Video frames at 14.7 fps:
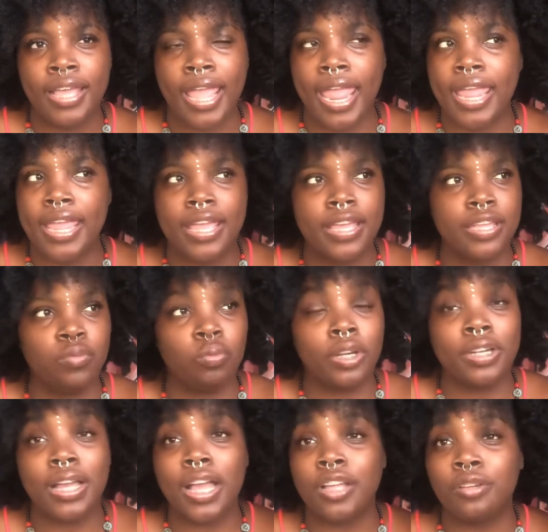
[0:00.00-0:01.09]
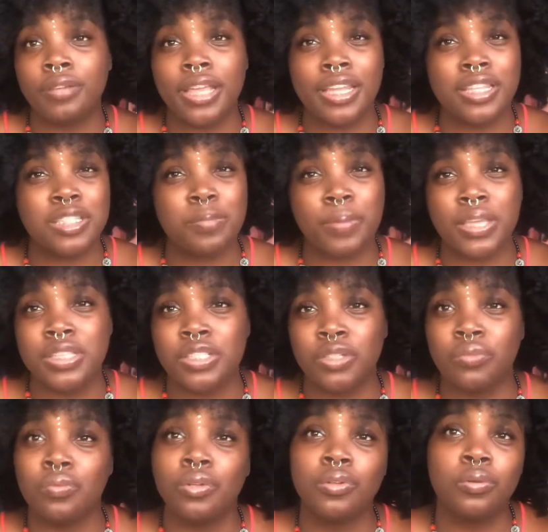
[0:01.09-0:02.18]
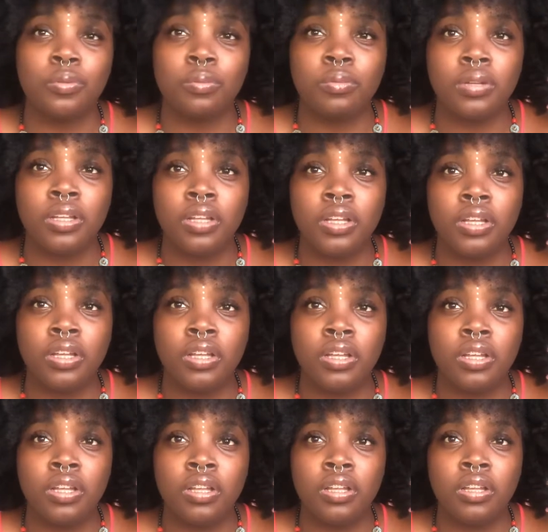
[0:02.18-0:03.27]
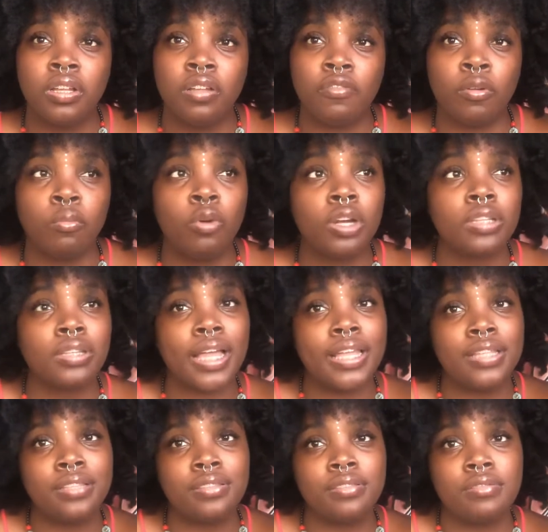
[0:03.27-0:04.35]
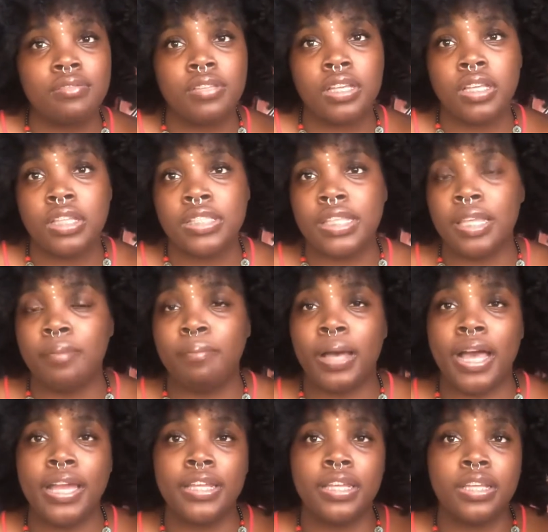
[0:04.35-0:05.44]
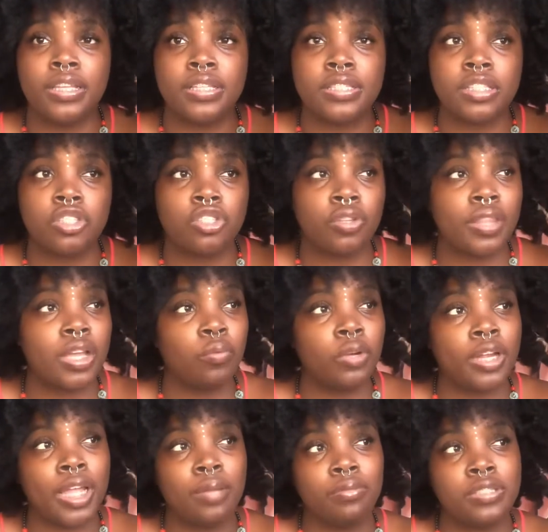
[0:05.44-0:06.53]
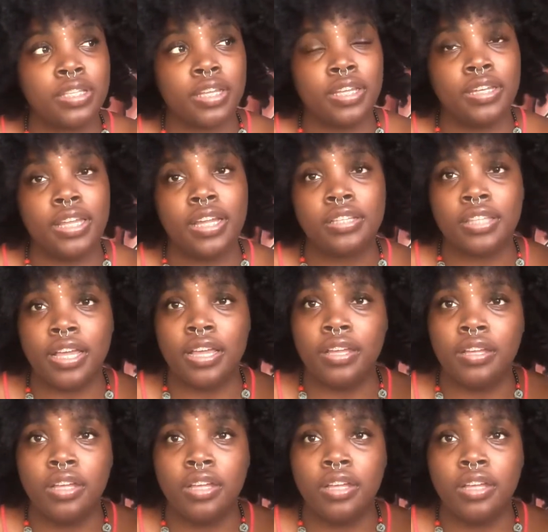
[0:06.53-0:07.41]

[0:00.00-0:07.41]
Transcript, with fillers: And we're not creating space and room for more light to embody us so that we're able to connect that.